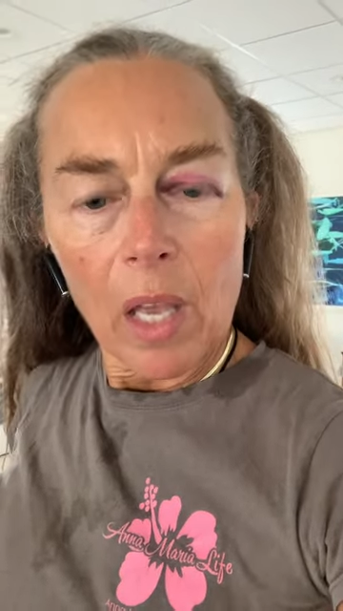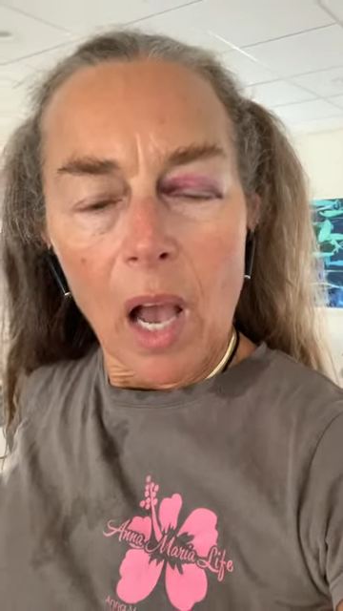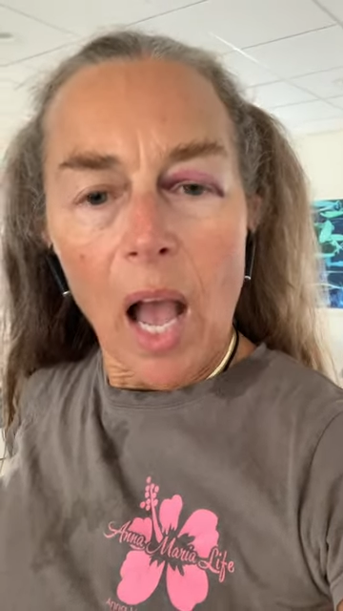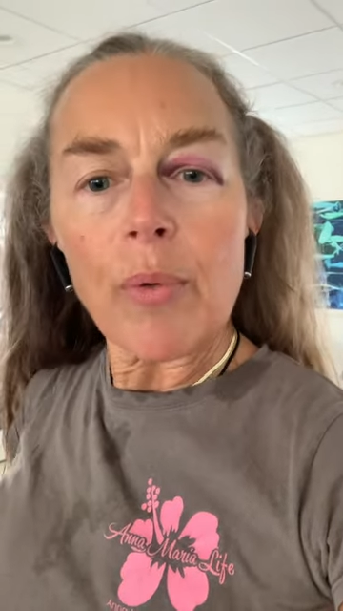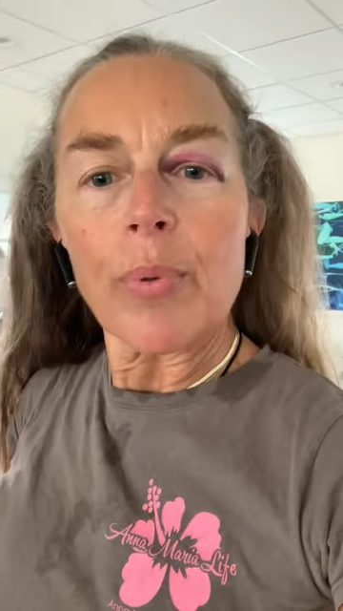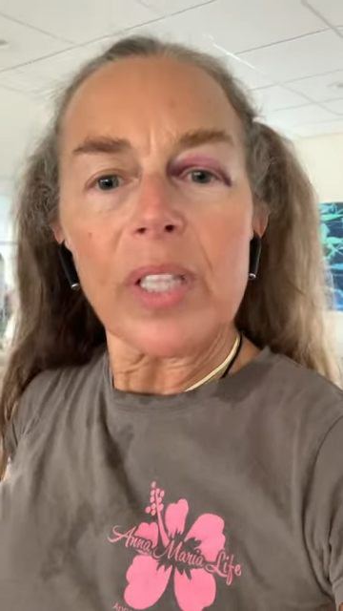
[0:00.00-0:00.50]

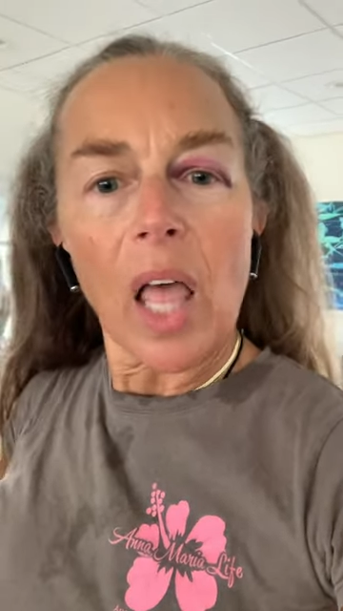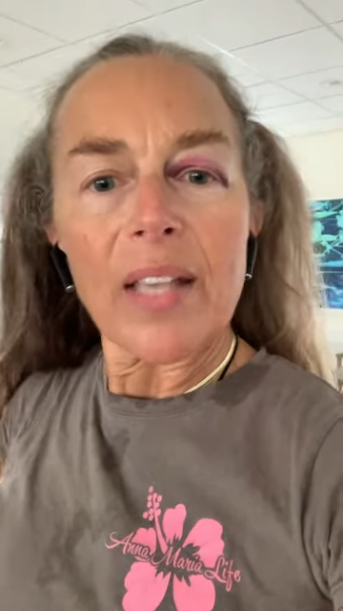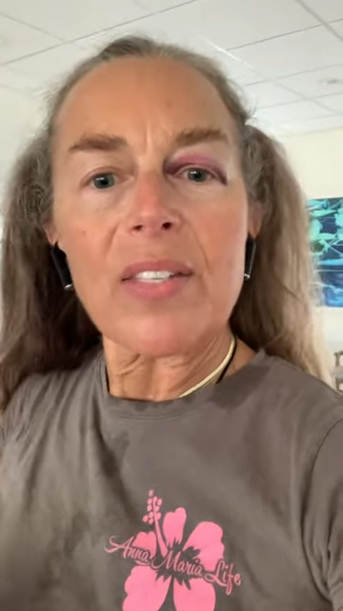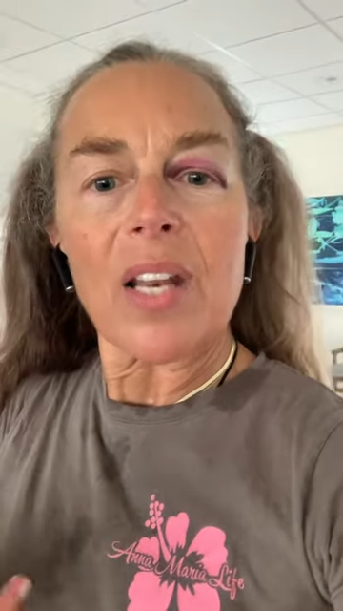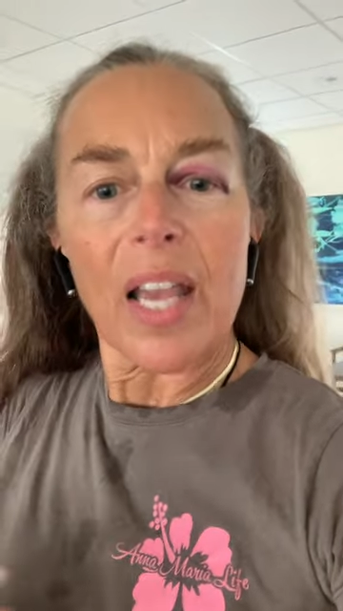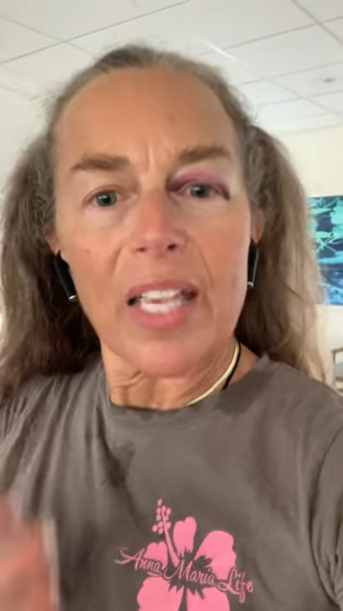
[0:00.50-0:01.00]
I realized
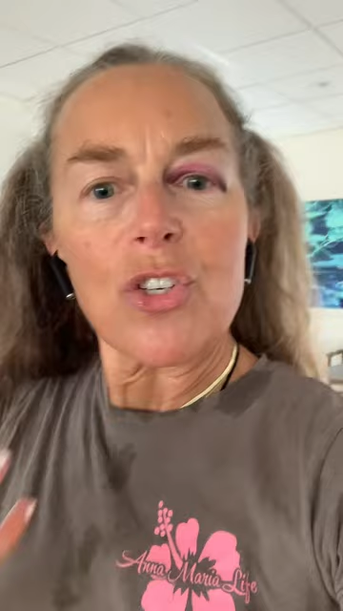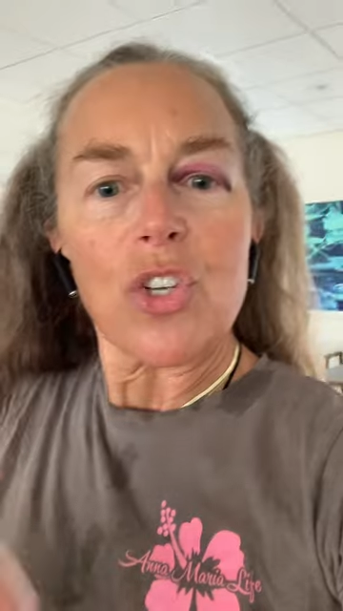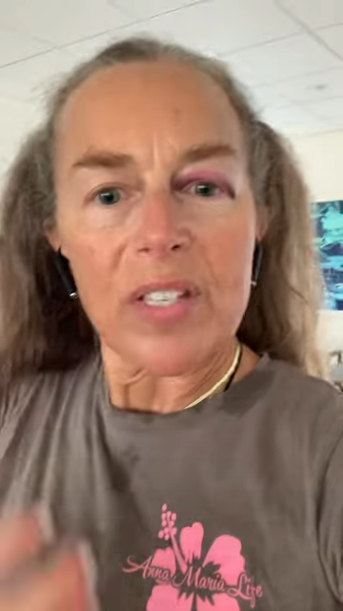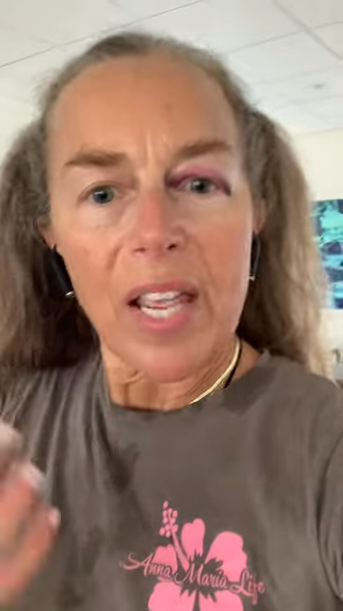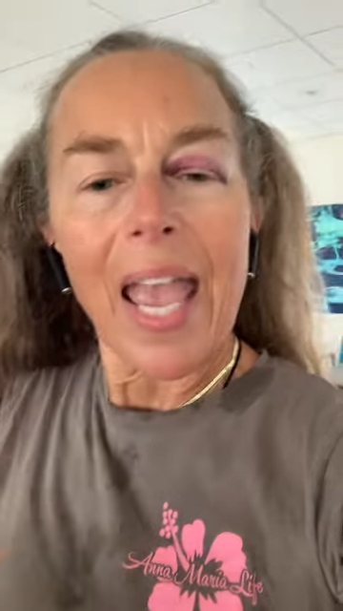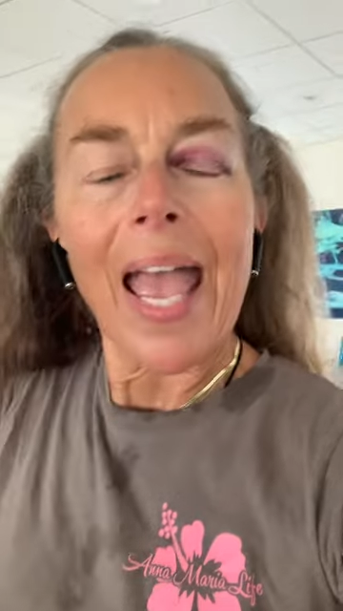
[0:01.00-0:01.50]
that I had
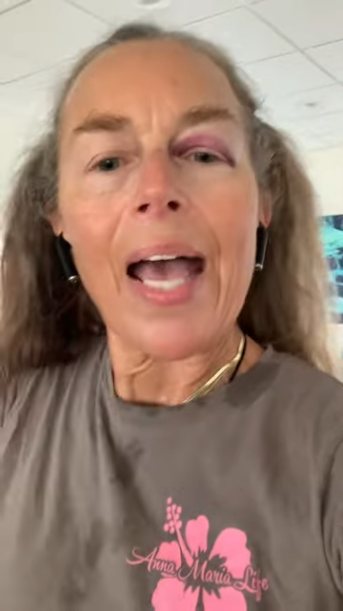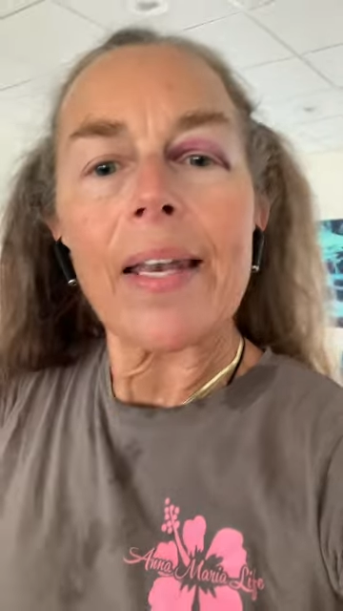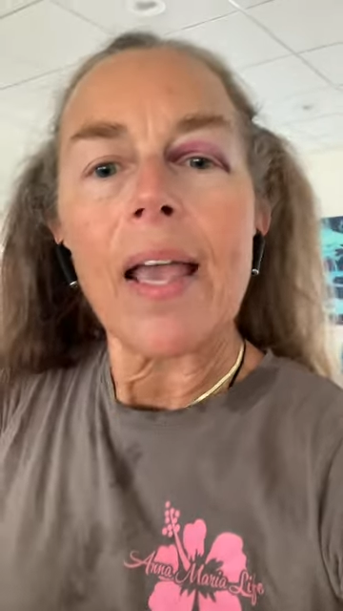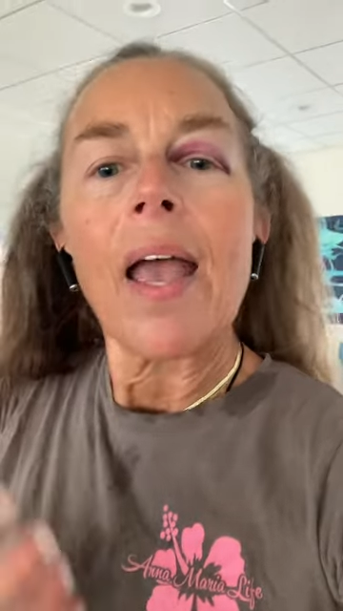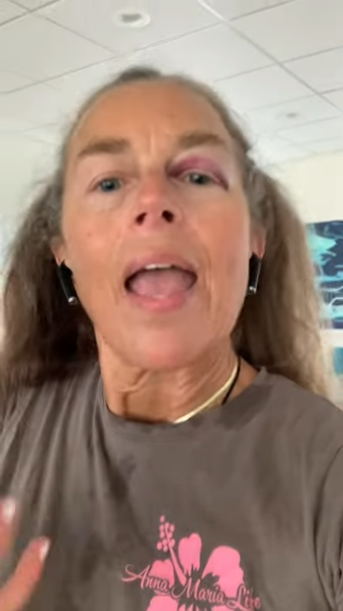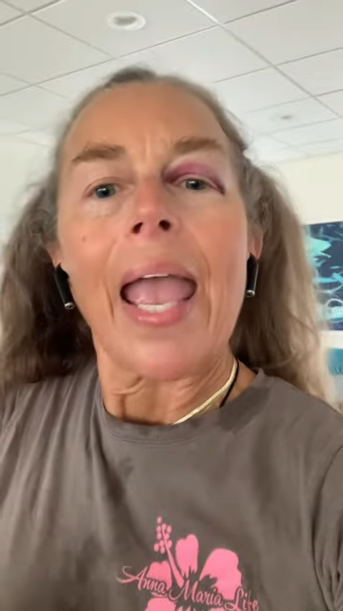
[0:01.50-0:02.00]
just had
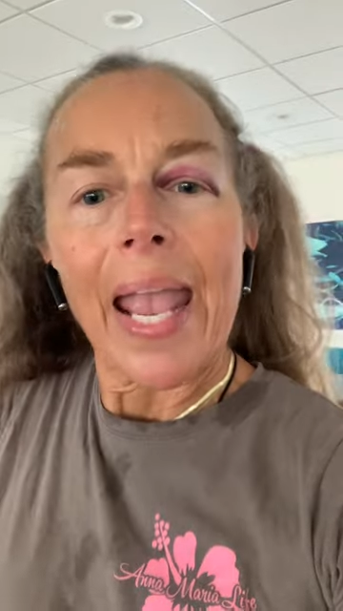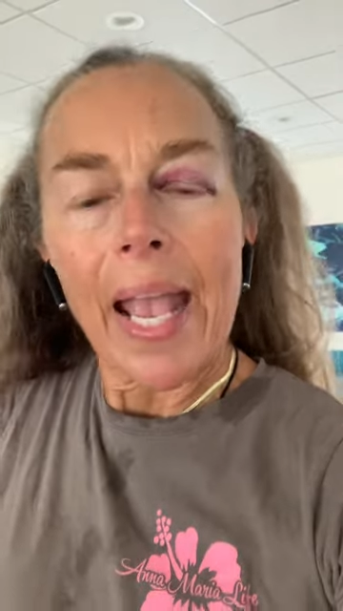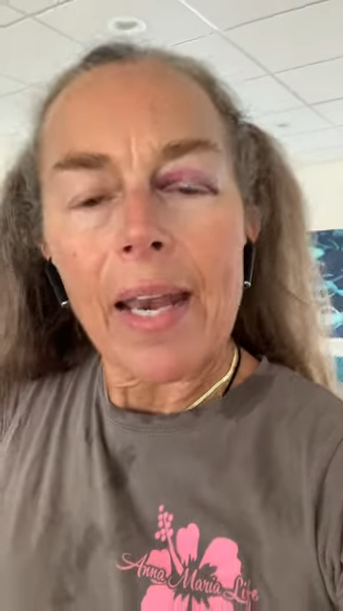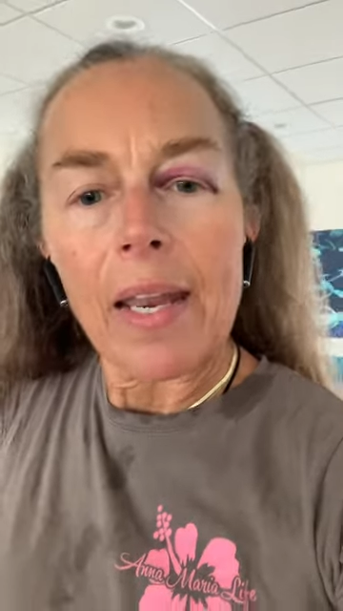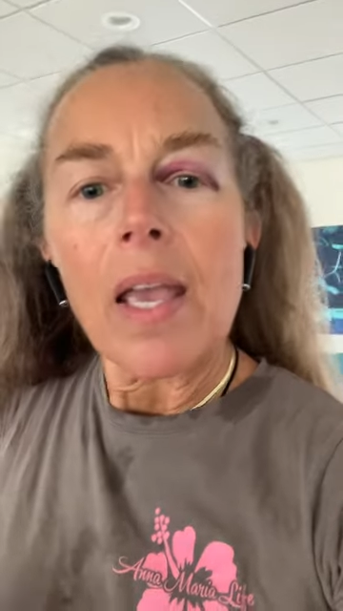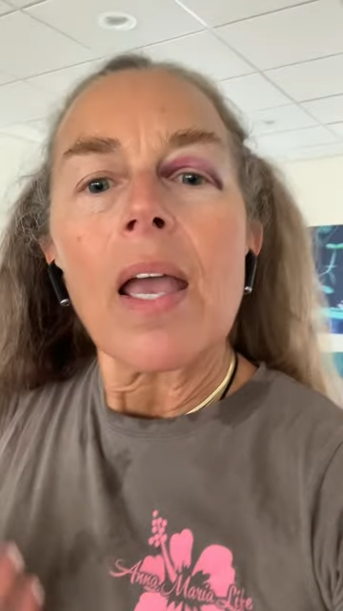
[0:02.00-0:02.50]

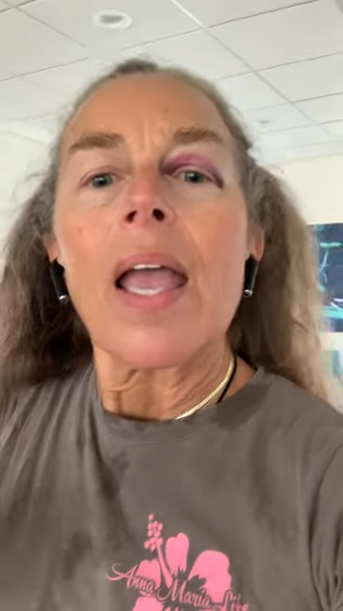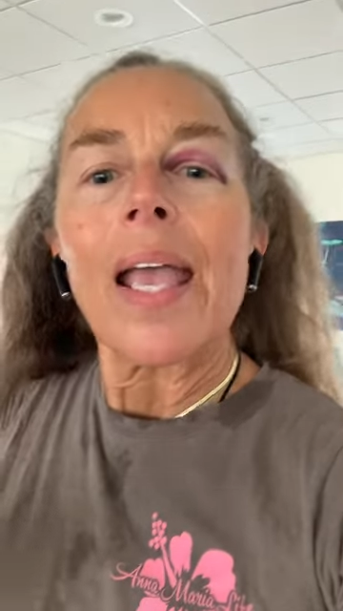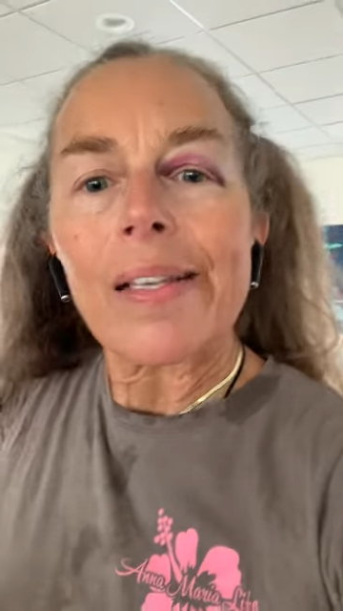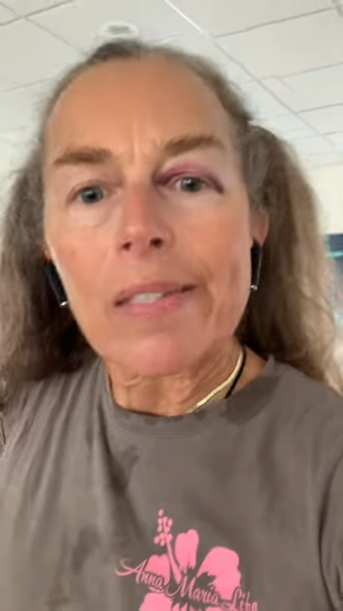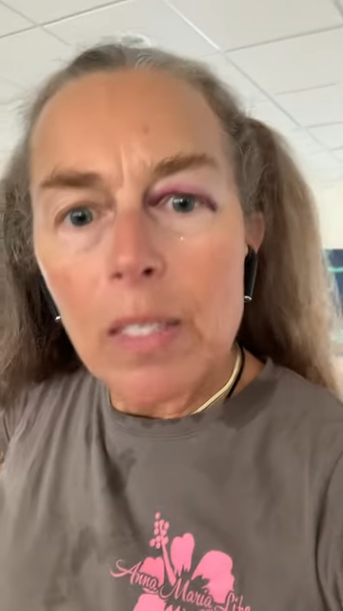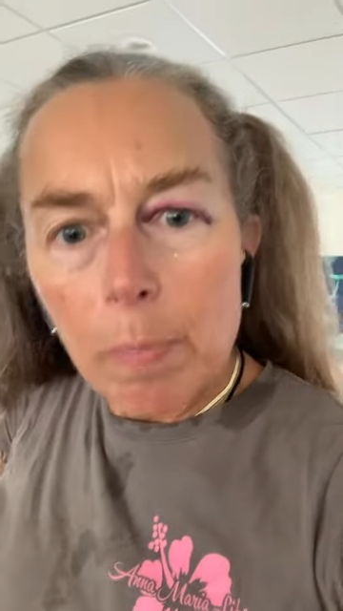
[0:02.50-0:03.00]
an
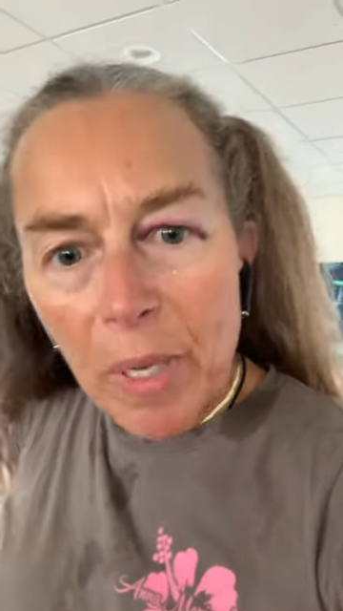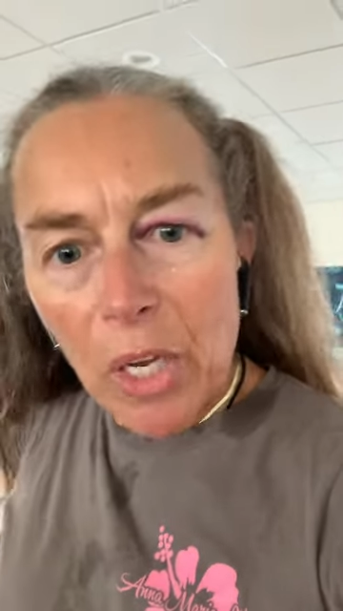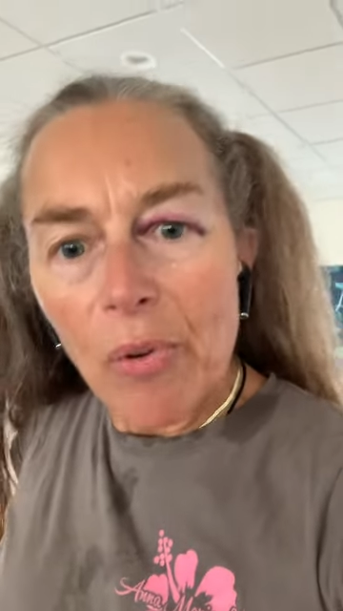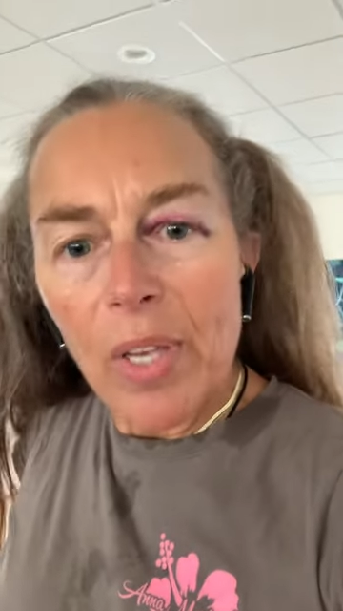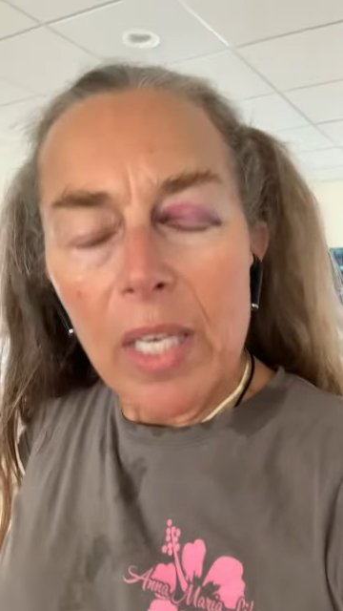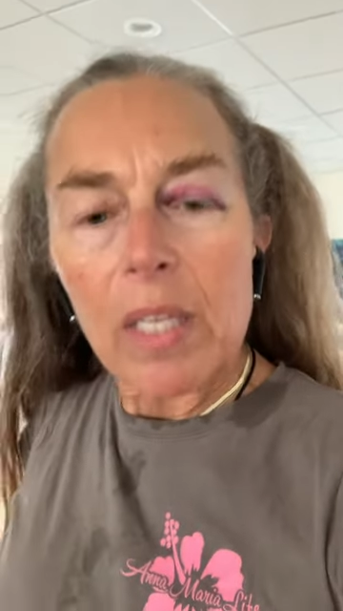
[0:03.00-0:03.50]

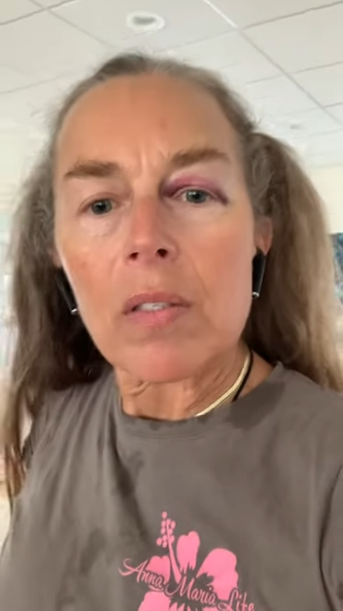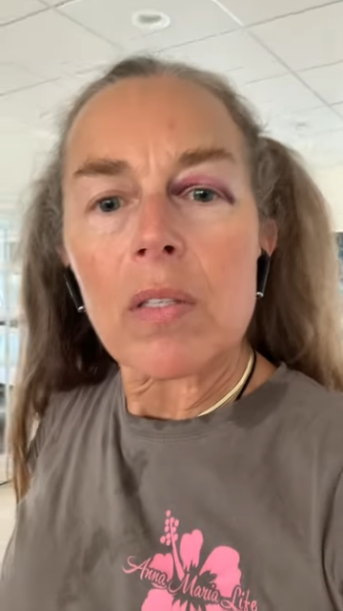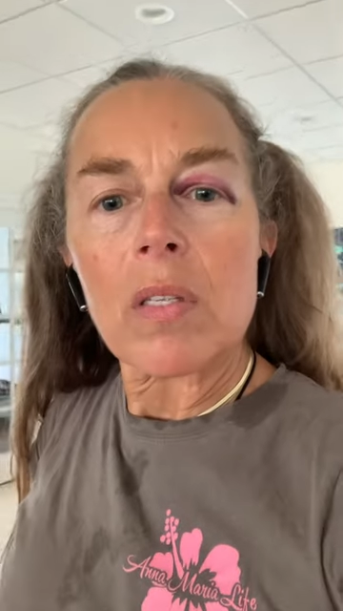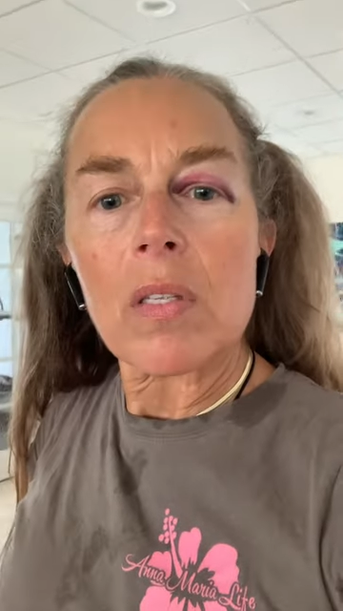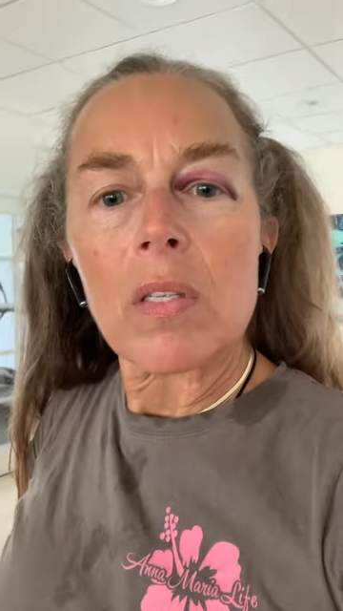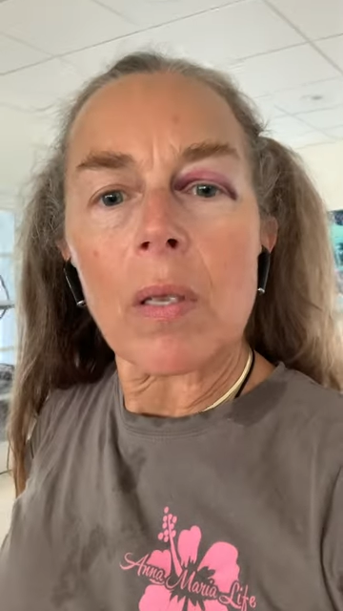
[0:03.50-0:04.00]

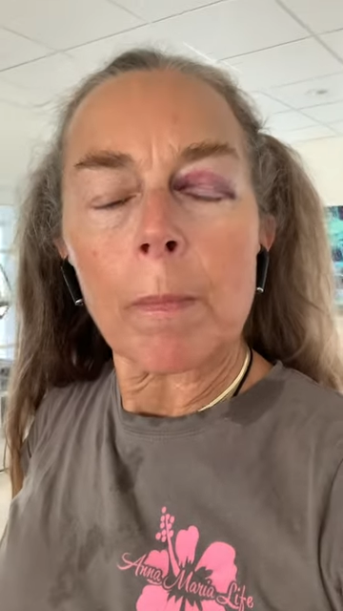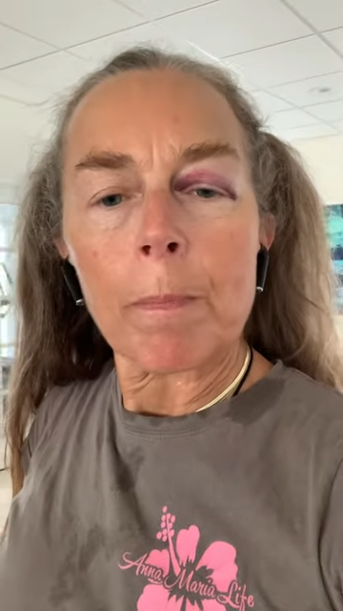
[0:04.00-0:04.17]
experience